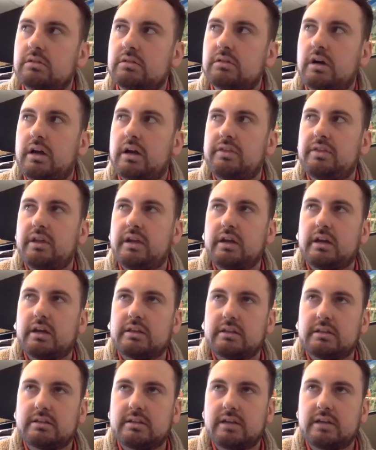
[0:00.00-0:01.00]
I think
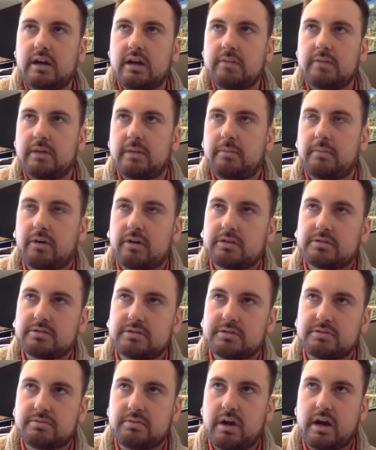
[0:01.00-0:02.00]
at the time that Marx
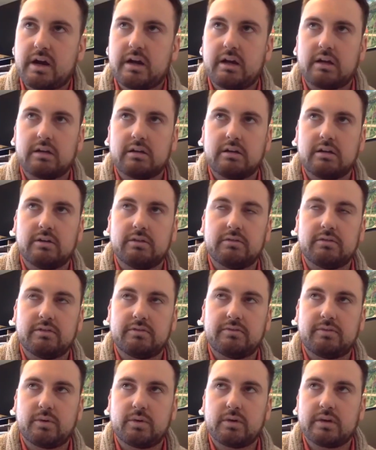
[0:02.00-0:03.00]
was writing, you know, in the
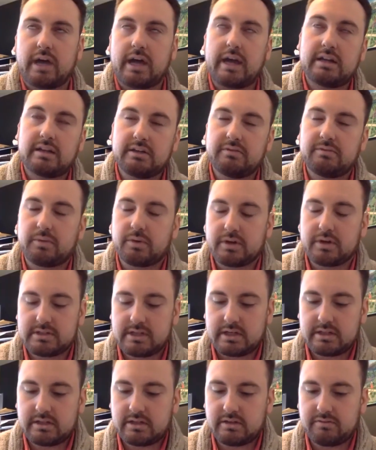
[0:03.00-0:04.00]
1840s,
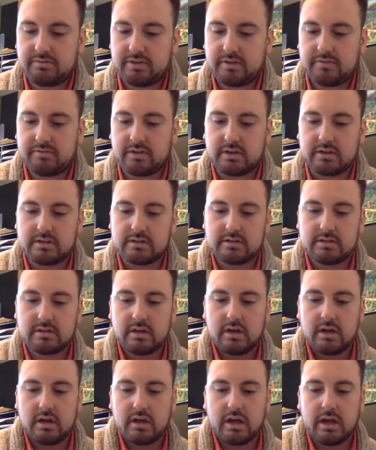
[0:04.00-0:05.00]
1850s,
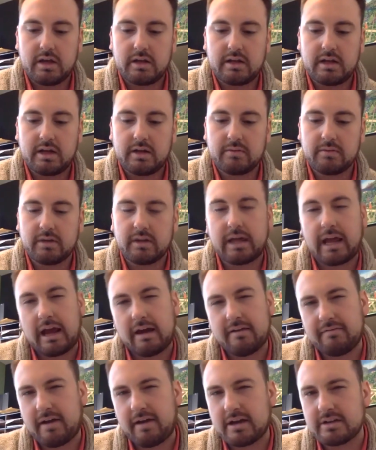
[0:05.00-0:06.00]
he didn't really
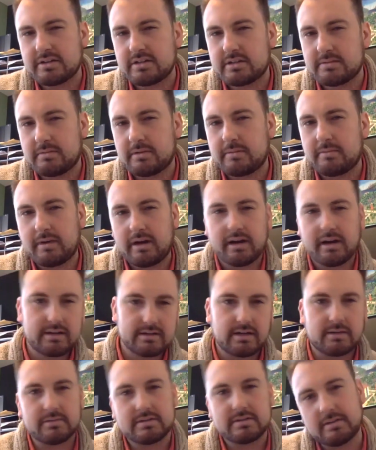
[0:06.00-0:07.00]
have fascism in mind, because
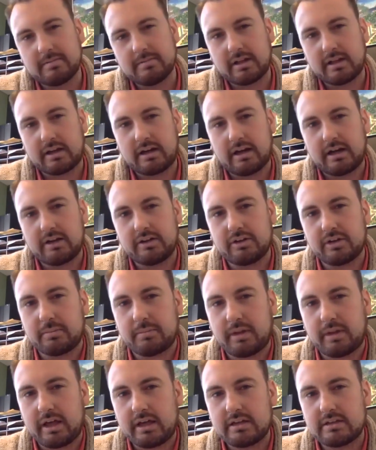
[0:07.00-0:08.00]
that was something that kind of took
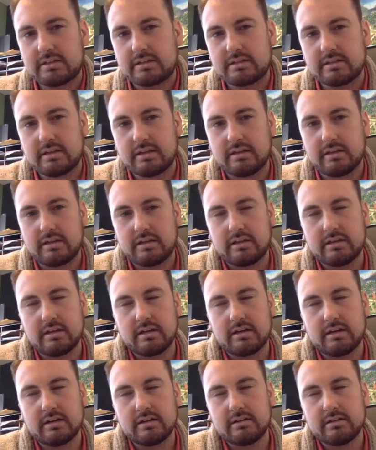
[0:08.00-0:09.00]
place in
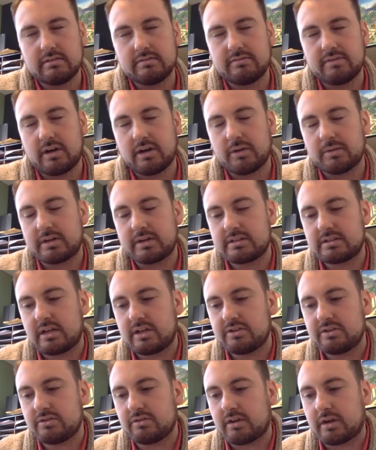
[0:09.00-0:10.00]
the following
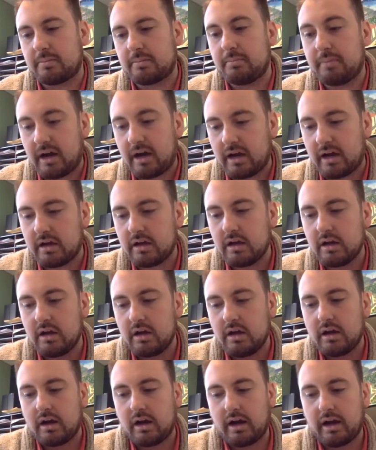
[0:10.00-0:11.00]
century. But
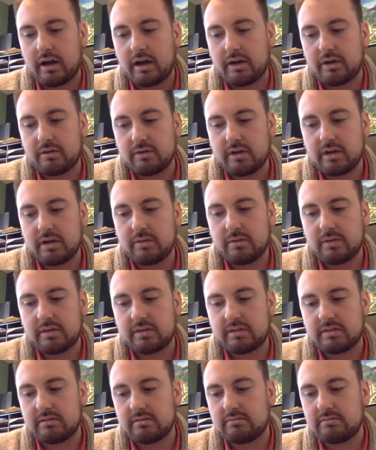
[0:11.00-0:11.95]
I agree with